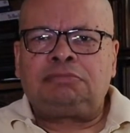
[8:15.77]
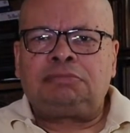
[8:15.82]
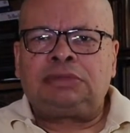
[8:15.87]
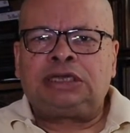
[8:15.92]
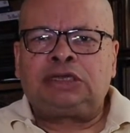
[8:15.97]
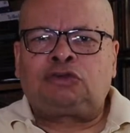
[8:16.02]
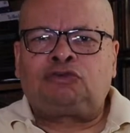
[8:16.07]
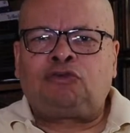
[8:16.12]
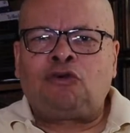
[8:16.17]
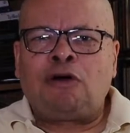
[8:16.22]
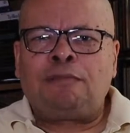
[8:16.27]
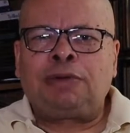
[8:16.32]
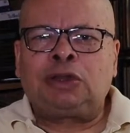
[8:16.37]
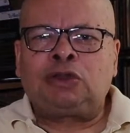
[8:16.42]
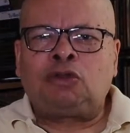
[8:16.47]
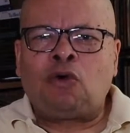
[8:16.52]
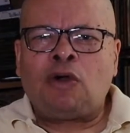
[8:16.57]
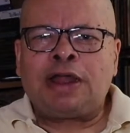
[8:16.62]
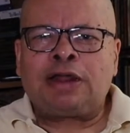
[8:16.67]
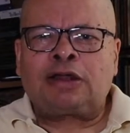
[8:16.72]
His former
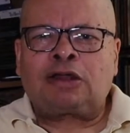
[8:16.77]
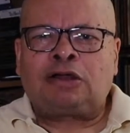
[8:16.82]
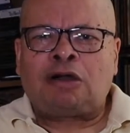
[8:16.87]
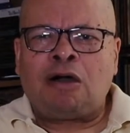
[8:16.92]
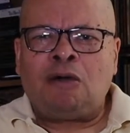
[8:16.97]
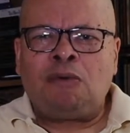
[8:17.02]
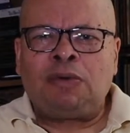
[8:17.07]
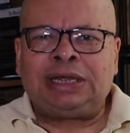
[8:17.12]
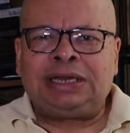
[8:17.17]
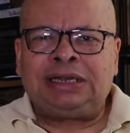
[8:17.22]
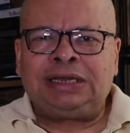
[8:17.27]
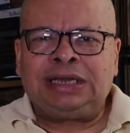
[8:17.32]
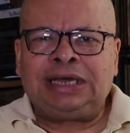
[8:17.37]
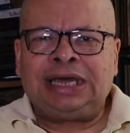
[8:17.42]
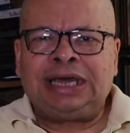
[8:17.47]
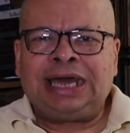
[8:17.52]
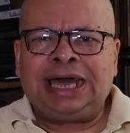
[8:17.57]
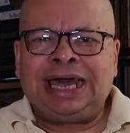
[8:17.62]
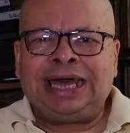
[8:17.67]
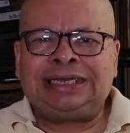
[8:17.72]
lawyer, Cohen,
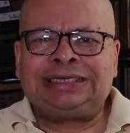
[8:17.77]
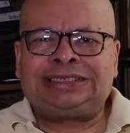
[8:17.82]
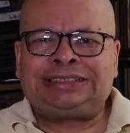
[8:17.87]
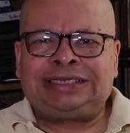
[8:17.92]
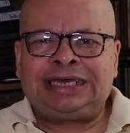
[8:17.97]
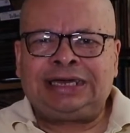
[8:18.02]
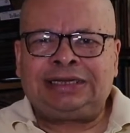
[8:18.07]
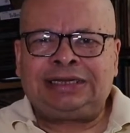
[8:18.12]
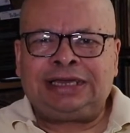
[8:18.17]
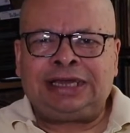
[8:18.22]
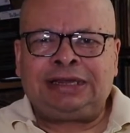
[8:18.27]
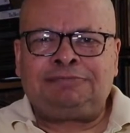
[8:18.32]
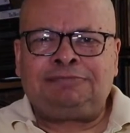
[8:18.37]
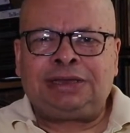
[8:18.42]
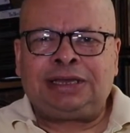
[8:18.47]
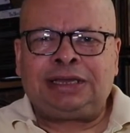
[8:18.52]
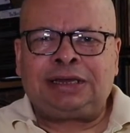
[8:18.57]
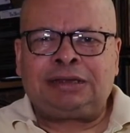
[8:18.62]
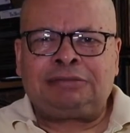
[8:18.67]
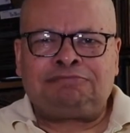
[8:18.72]
has said
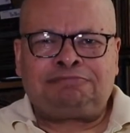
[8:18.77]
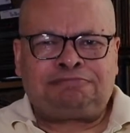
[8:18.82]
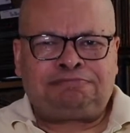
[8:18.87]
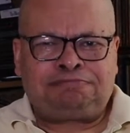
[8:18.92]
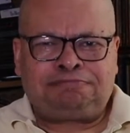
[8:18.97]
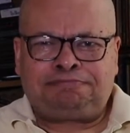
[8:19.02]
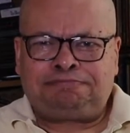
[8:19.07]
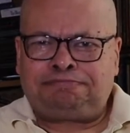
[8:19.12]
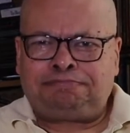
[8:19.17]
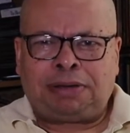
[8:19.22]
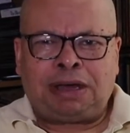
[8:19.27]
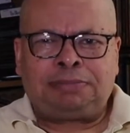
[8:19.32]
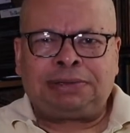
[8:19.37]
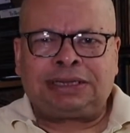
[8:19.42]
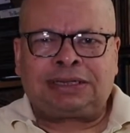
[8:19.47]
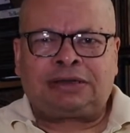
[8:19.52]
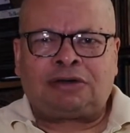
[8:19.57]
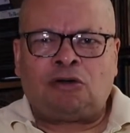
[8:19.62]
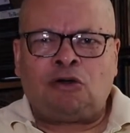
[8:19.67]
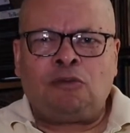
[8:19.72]
in a
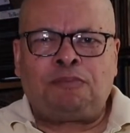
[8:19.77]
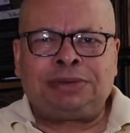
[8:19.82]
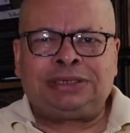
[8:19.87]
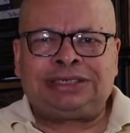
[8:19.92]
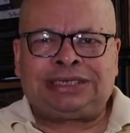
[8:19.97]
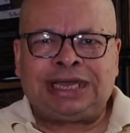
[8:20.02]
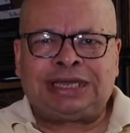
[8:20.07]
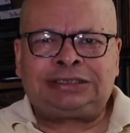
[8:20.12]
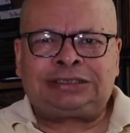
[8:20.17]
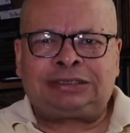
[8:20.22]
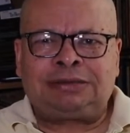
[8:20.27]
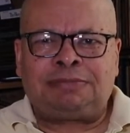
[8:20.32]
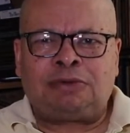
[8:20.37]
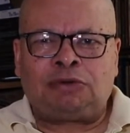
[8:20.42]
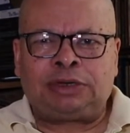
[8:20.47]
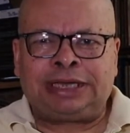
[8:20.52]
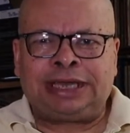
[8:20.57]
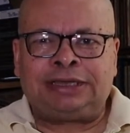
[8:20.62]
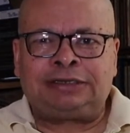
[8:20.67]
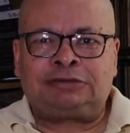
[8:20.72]
public open
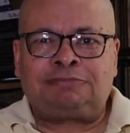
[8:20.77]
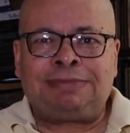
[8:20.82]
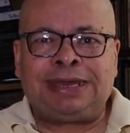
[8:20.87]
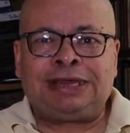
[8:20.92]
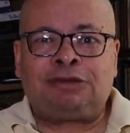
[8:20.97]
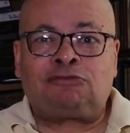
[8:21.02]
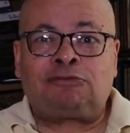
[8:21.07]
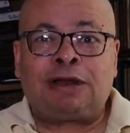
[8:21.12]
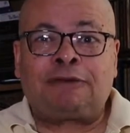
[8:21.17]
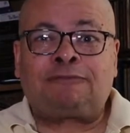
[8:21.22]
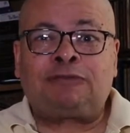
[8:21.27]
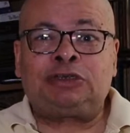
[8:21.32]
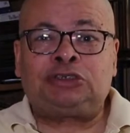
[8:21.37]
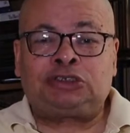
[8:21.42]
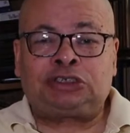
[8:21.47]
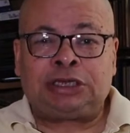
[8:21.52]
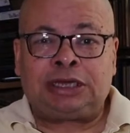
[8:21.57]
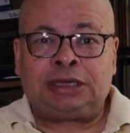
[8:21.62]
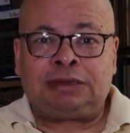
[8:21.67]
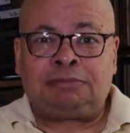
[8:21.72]
testimony, has made
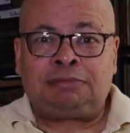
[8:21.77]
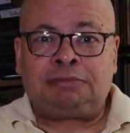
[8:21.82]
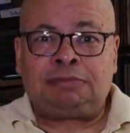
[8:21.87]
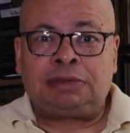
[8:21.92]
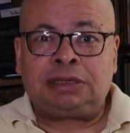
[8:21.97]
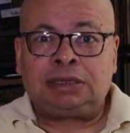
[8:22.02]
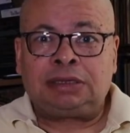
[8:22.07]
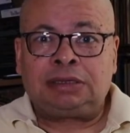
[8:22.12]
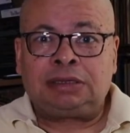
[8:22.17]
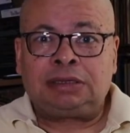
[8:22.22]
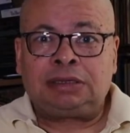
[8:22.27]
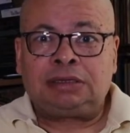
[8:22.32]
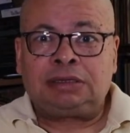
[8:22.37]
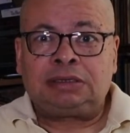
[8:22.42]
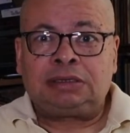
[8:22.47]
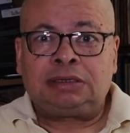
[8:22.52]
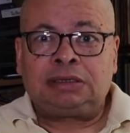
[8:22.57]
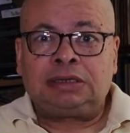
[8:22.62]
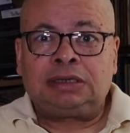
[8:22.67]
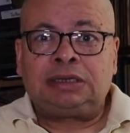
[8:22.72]
reference to him
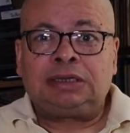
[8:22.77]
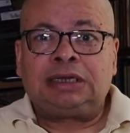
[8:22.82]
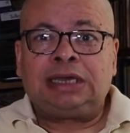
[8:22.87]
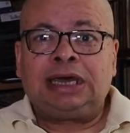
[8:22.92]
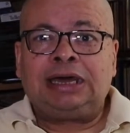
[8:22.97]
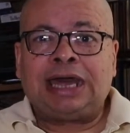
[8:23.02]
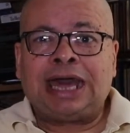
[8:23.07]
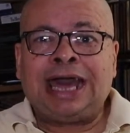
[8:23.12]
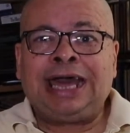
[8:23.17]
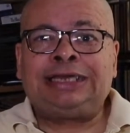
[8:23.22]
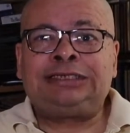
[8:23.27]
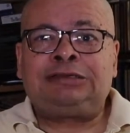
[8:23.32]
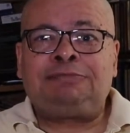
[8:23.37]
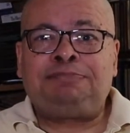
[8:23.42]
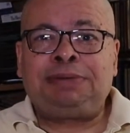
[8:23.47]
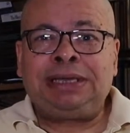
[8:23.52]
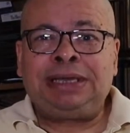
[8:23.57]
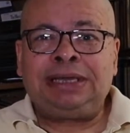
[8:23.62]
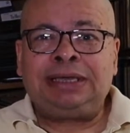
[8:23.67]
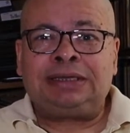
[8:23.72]
as
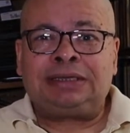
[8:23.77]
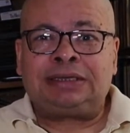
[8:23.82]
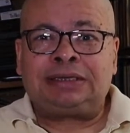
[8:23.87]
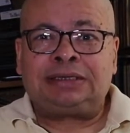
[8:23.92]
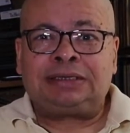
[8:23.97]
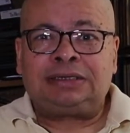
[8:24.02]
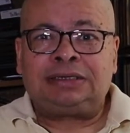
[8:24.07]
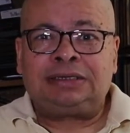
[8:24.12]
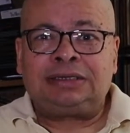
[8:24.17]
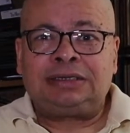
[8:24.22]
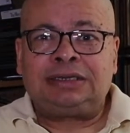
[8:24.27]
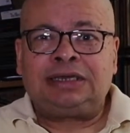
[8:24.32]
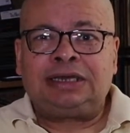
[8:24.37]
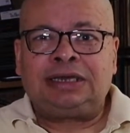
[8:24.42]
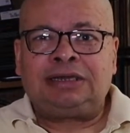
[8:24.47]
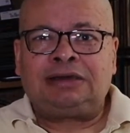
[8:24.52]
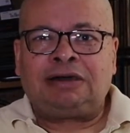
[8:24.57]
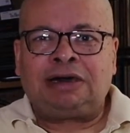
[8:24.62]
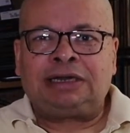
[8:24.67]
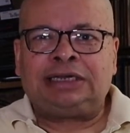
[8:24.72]
being
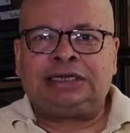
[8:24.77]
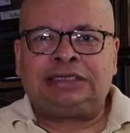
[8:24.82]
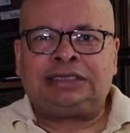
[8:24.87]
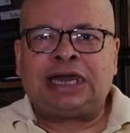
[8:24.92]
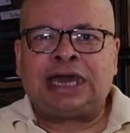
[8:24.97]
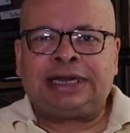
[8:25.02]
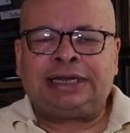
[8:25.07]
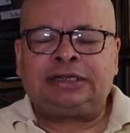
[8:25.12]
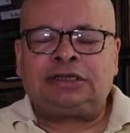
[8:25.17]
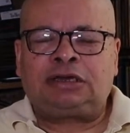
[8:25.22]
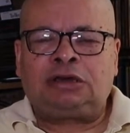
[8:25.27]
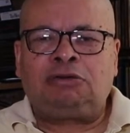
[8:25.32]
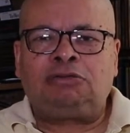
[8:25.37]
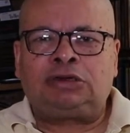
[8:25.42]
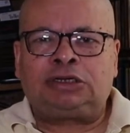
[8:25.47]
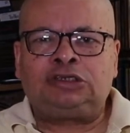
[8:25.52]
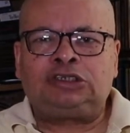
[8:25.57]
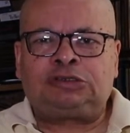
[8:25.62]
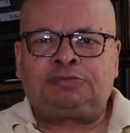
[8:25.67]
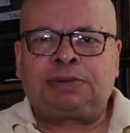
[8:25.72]
an unindicted
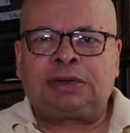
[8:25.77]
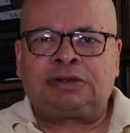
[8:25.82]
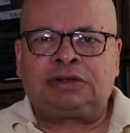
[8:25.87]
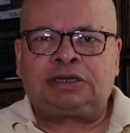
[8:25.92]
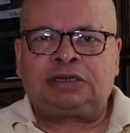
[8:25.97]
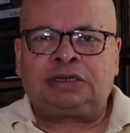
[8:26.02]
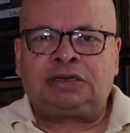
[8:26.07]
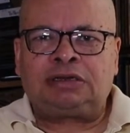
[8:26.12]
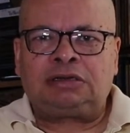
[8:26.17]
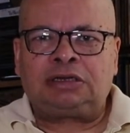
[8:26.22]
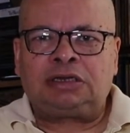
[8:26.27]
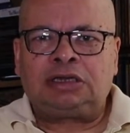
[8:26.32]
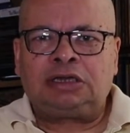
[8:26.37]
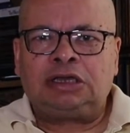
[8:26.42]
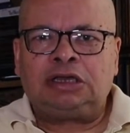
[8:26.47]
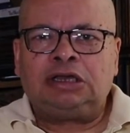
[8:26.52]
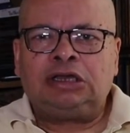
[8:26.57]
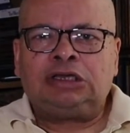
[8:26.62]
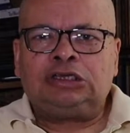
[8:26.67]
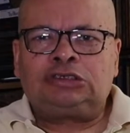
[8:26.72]
co-conspirator.
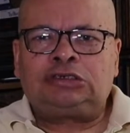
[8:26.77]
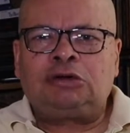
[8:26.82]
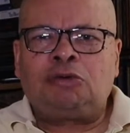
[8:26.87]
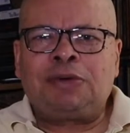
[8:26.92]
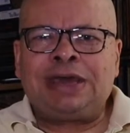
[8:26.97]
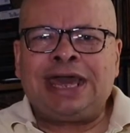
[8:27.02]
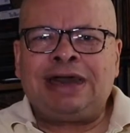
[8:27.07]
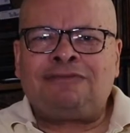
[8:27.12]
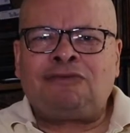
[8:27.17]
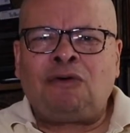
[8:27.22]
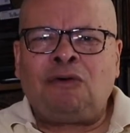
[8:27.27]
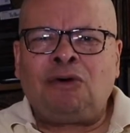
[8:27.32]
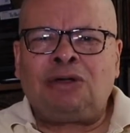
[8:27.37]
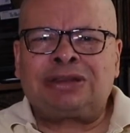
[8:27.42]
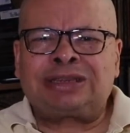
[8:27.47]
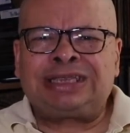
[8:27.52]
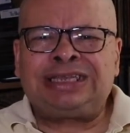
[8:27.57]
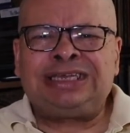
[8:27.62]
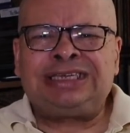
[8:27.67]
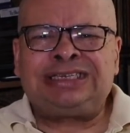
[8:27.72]
So we have
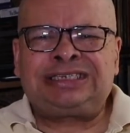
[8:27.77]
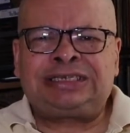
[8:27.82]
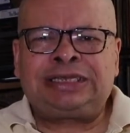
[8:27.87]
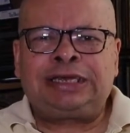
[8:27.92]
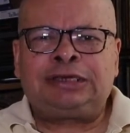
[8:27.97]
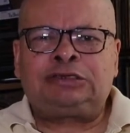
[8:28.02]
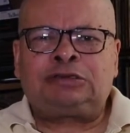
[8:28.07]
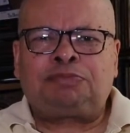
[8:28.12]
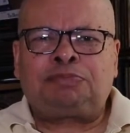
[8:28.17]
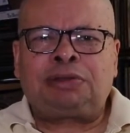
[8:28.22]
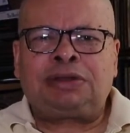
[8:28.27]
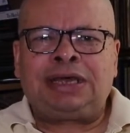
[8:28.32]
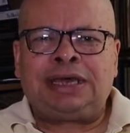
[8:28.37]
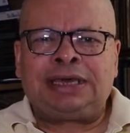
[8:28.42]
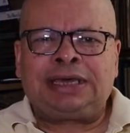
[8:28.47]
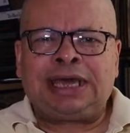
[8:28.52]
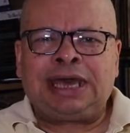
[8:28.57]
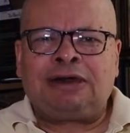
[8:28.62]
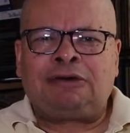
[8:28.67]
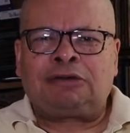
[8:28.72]
all these things
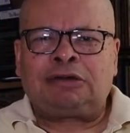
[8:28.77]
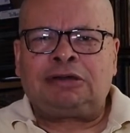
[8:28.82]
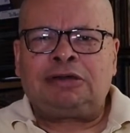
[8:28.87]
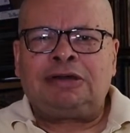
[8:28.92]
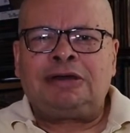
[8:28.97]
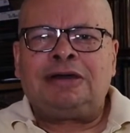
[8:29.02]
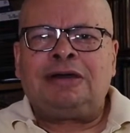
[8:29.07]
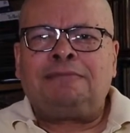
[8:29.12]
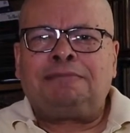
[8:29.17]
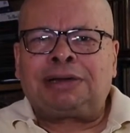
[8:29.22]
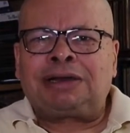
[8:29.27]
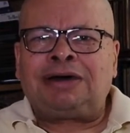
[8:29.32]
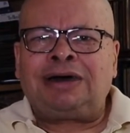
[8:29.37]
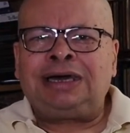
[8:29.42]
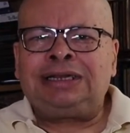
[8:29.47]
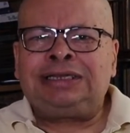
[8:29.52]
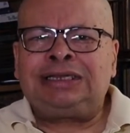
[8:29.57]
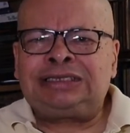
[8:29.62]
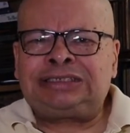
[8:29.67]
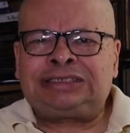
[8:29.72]
playing out. But
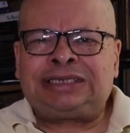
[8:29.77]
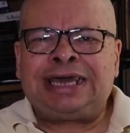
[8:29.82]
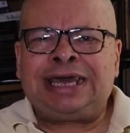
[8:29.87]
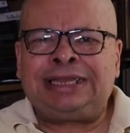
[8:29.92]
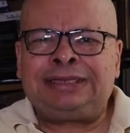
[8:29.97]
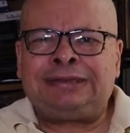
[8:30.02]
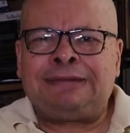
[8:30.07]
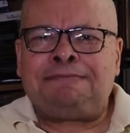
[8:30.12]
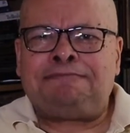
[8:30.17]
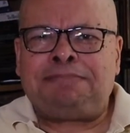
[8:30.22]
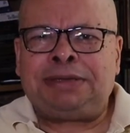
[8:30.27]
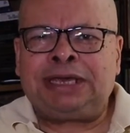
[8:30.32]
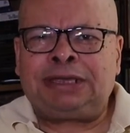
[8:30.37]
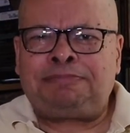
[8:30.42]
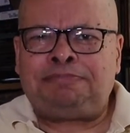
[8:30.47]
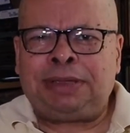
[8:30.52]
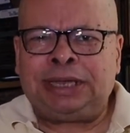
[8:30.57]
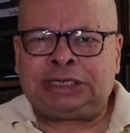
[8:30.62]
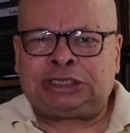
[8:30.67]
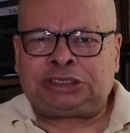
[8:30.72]
understand the
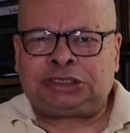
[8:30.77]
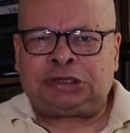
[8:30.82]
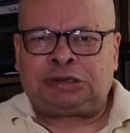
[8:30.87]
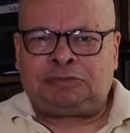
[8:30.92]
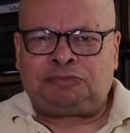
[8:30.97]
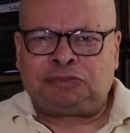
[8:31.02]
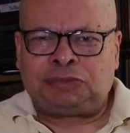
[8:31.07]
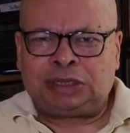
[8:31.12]
big picture.